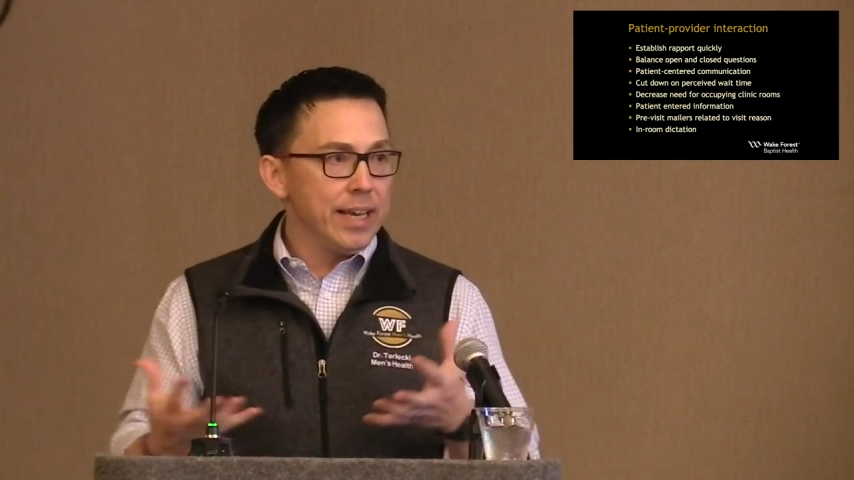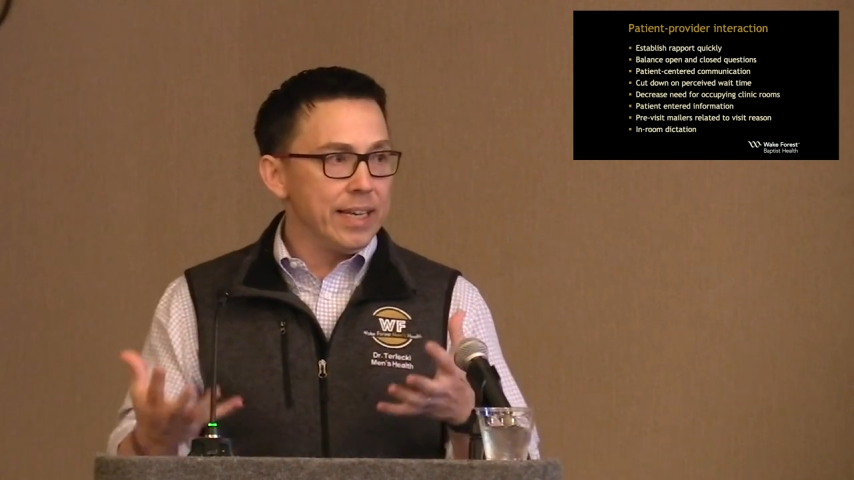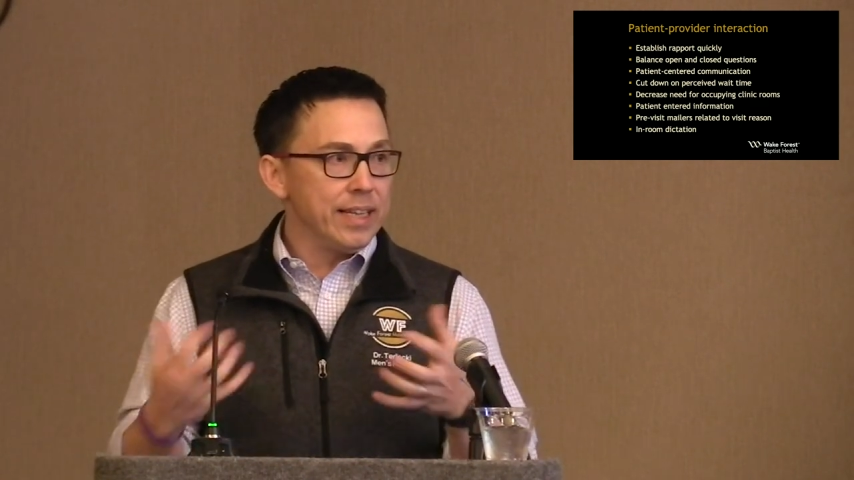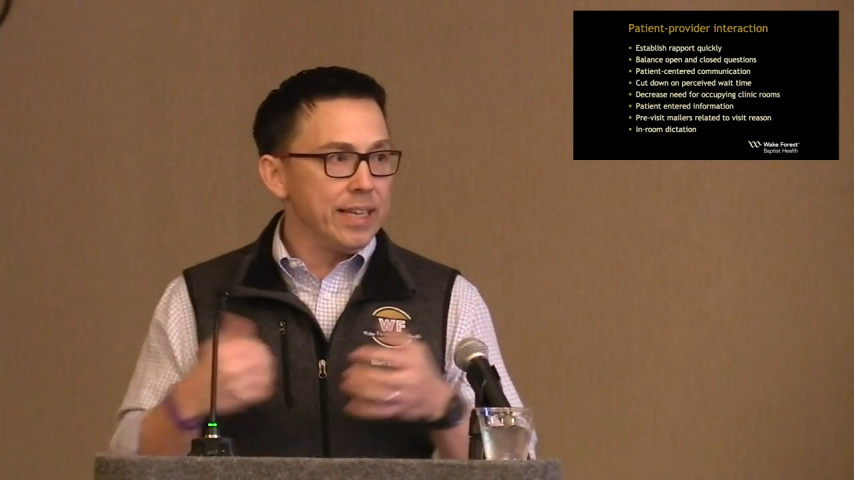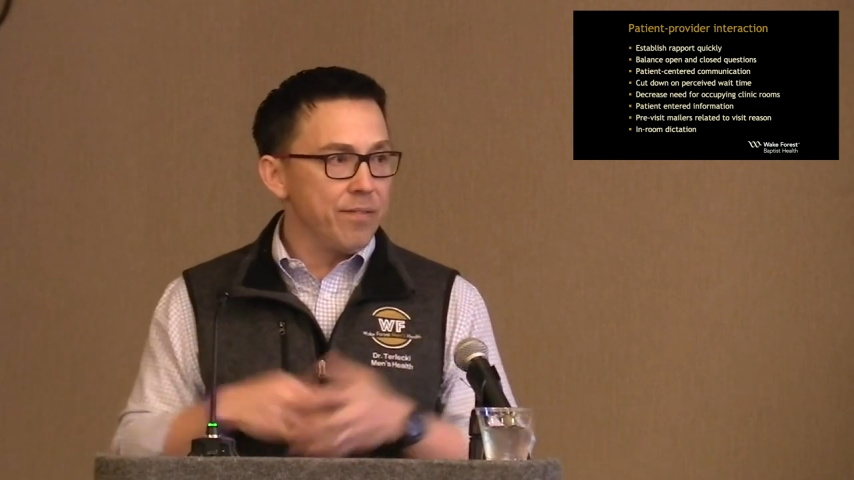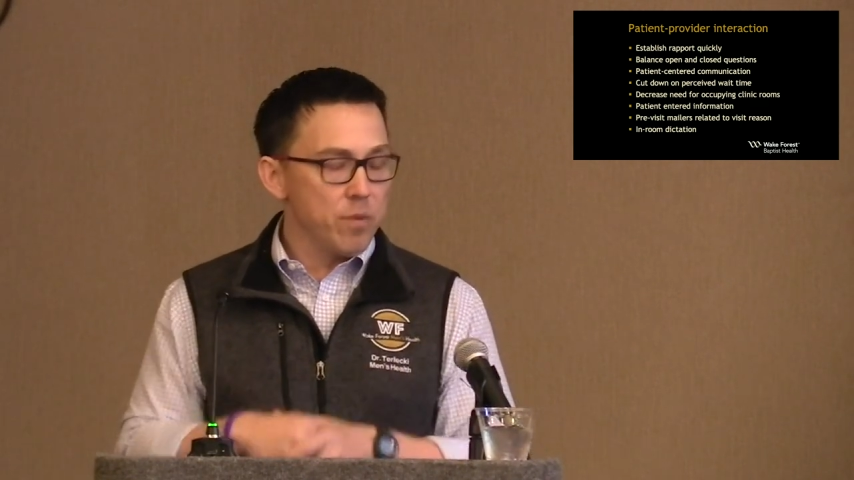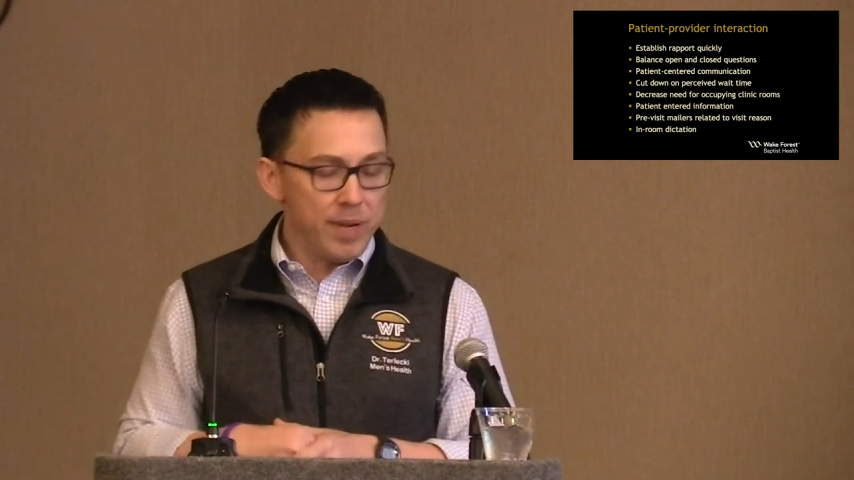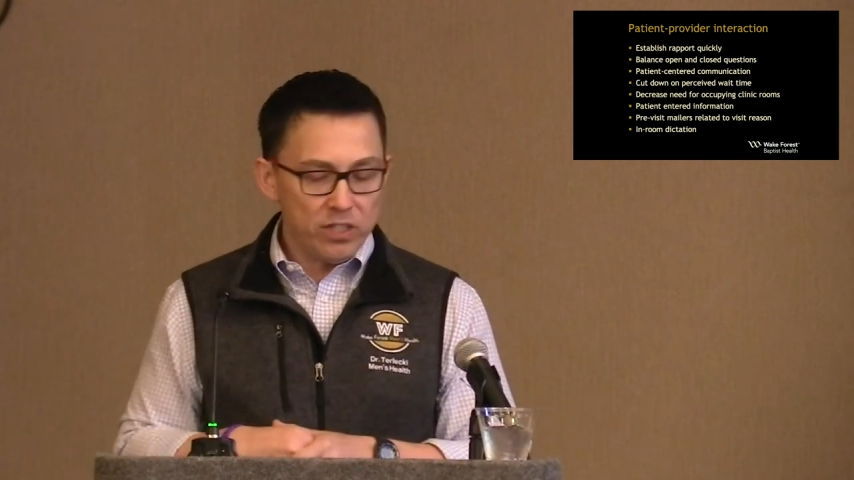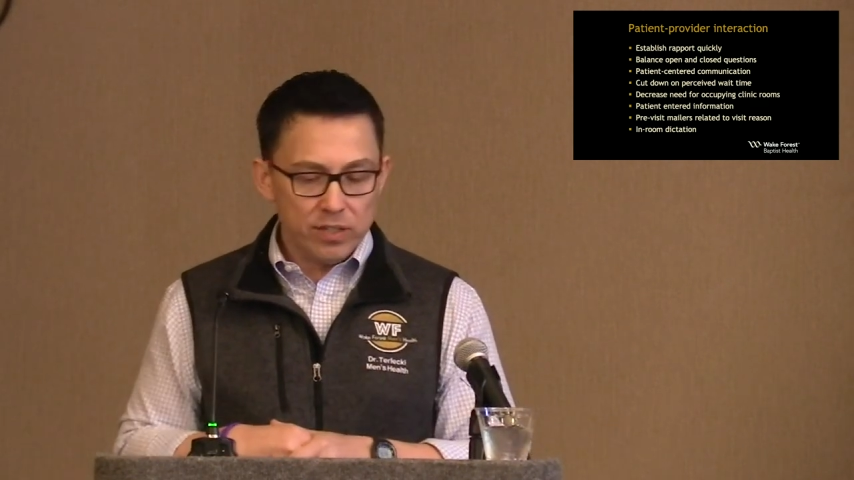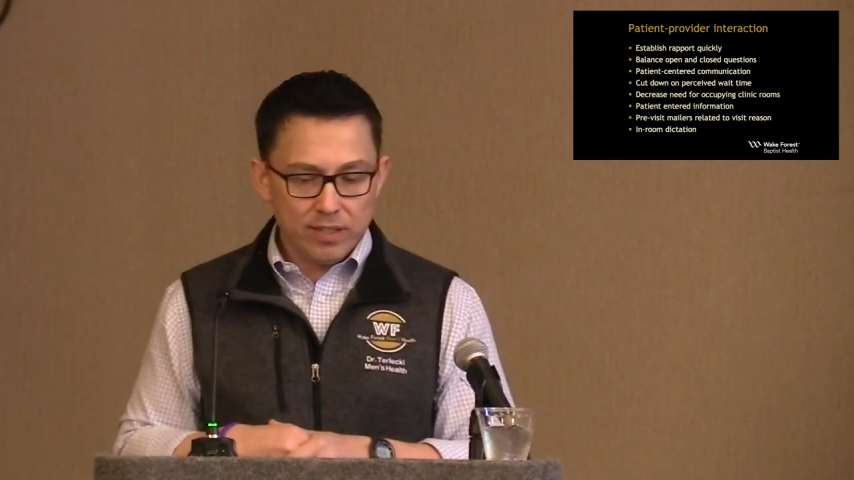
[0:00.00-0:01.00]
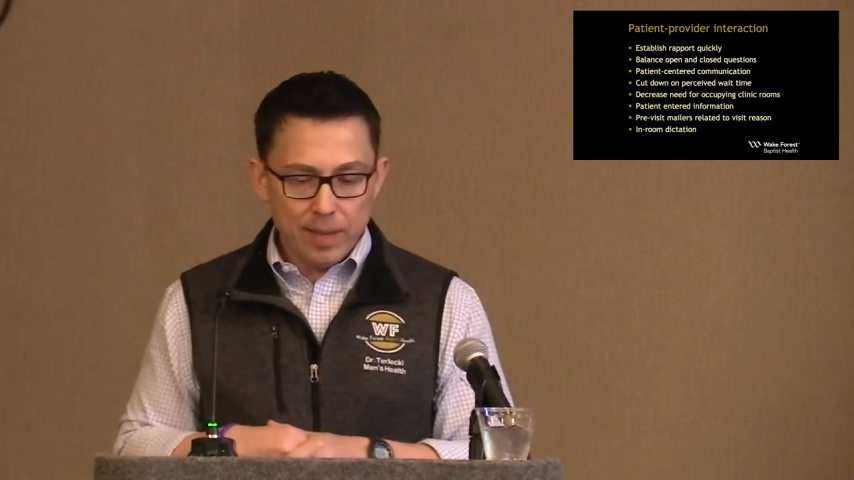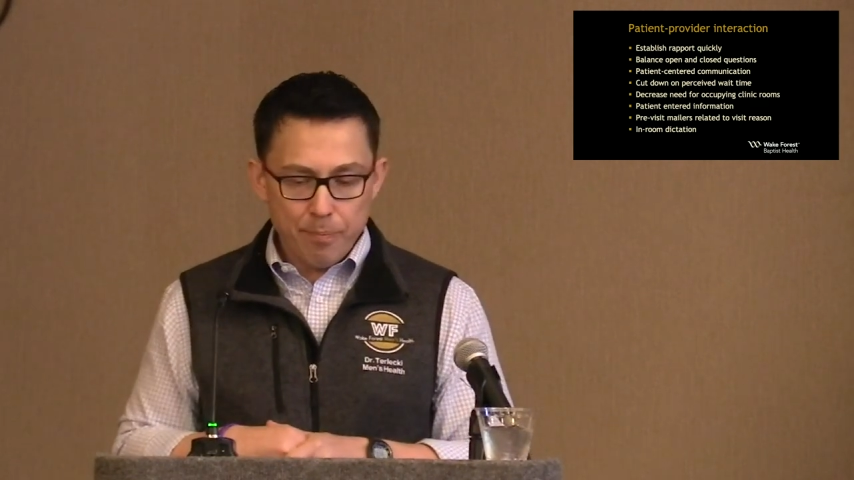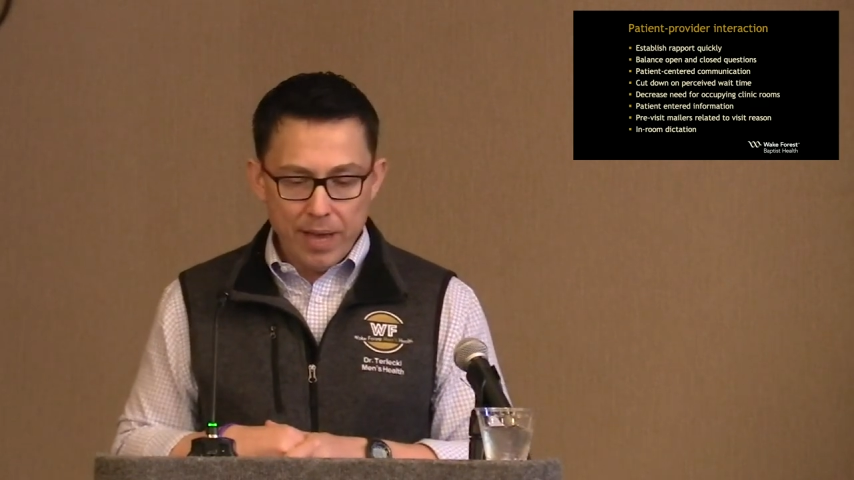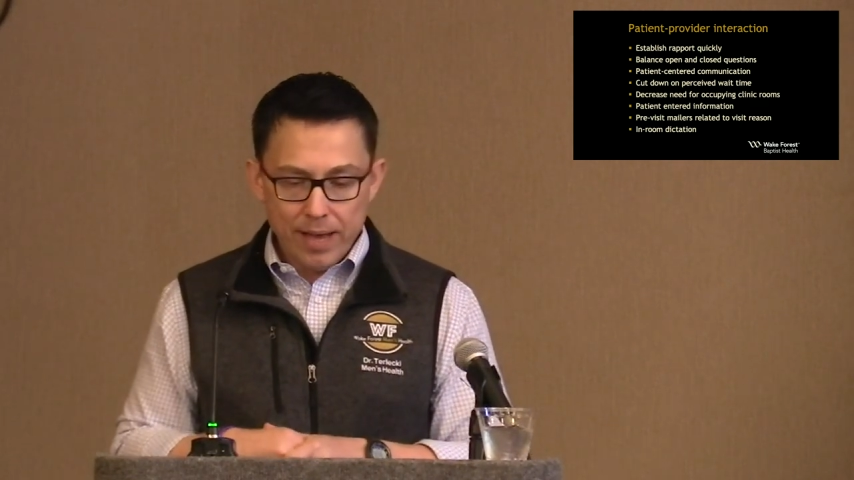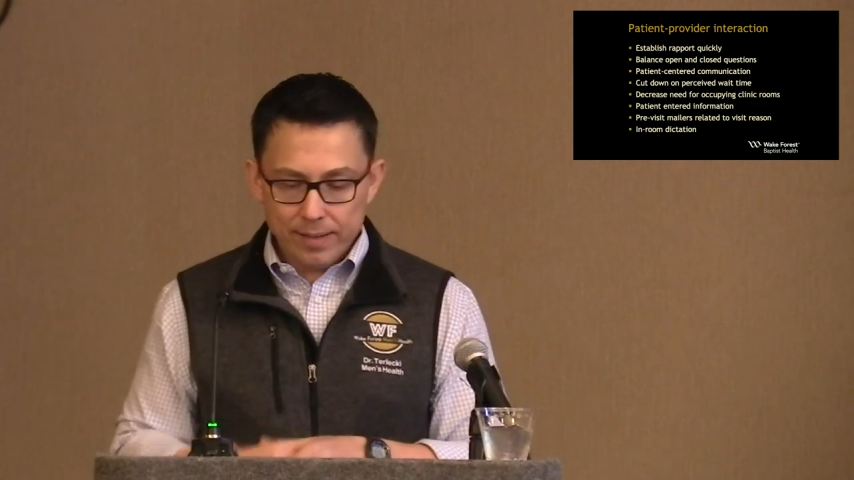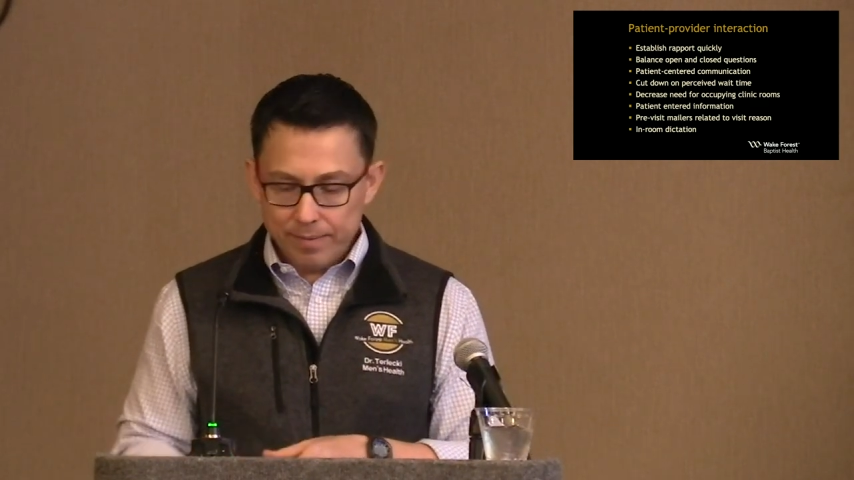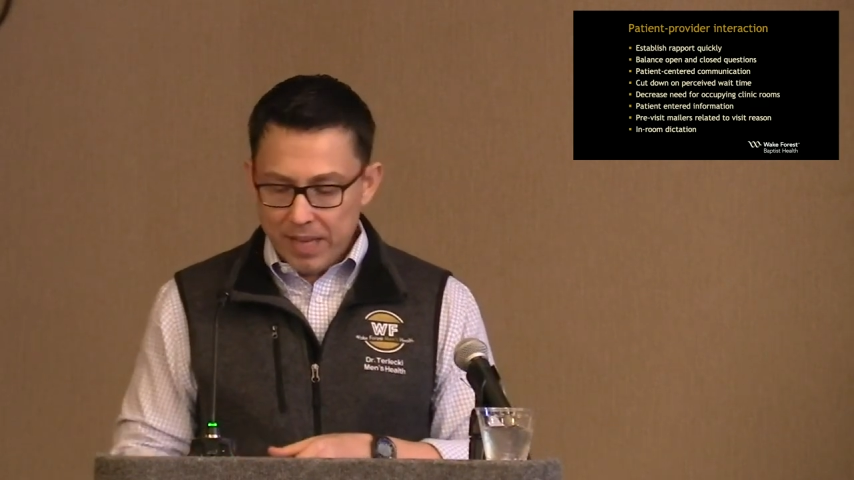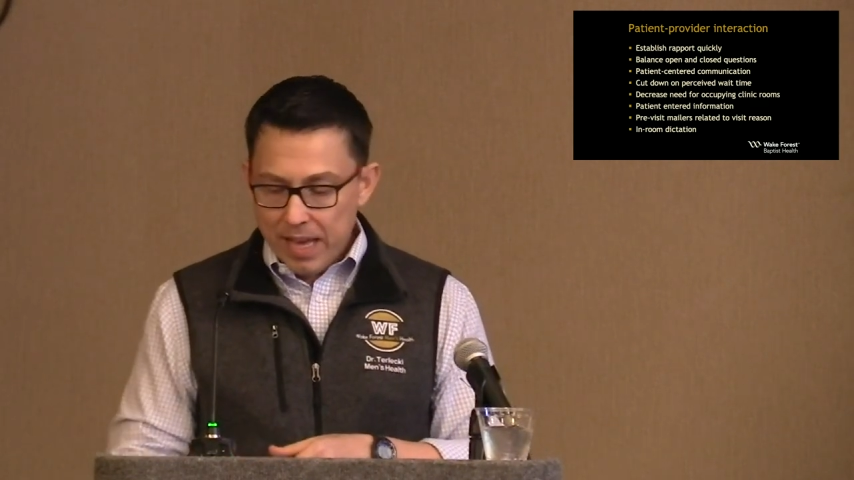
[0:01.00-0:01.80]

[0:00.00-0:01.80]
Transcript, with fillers: and get the information sent back.